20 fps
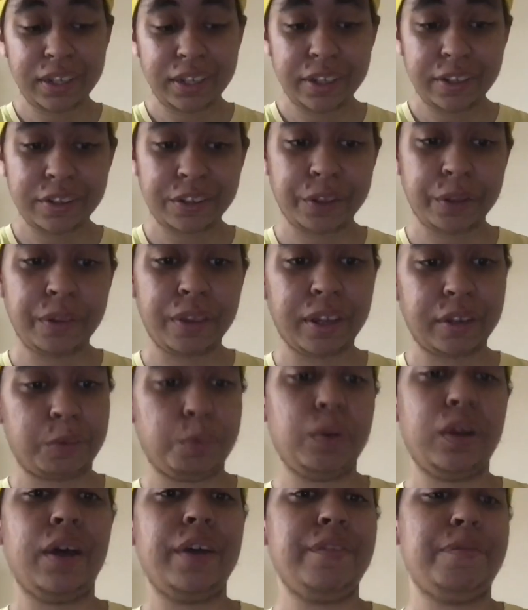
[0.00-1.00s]
So that's
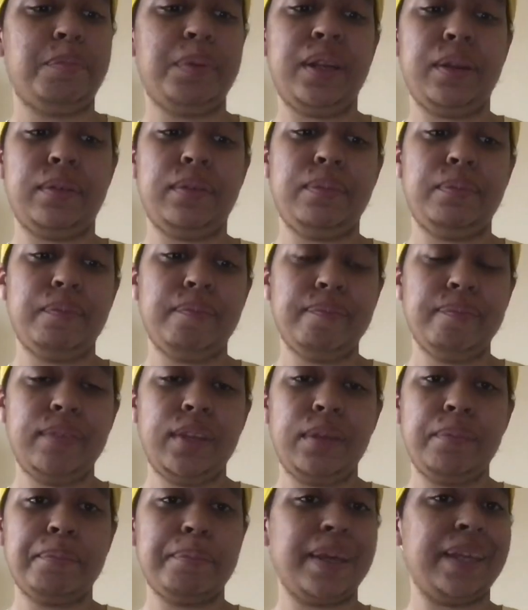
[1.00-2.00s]
what I've been
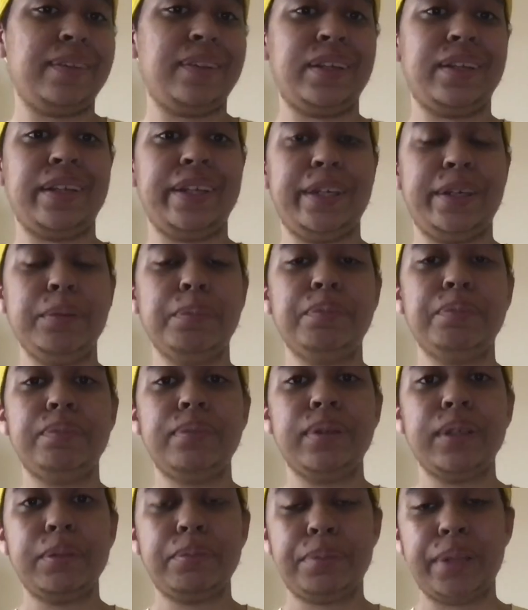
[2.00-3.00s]
basically
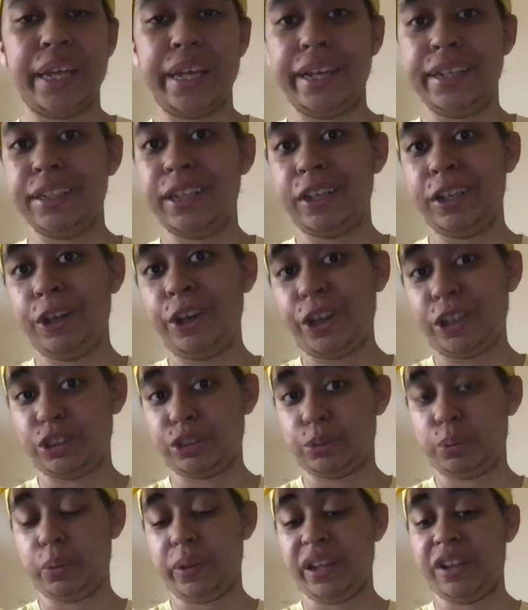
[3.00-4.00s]
playing a
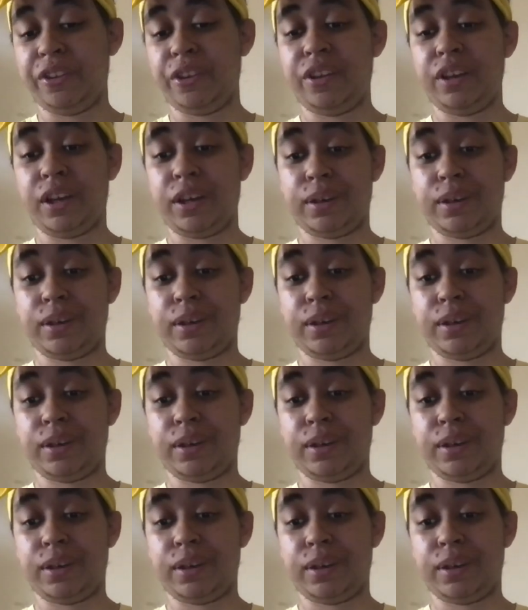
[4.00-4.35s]
lot with.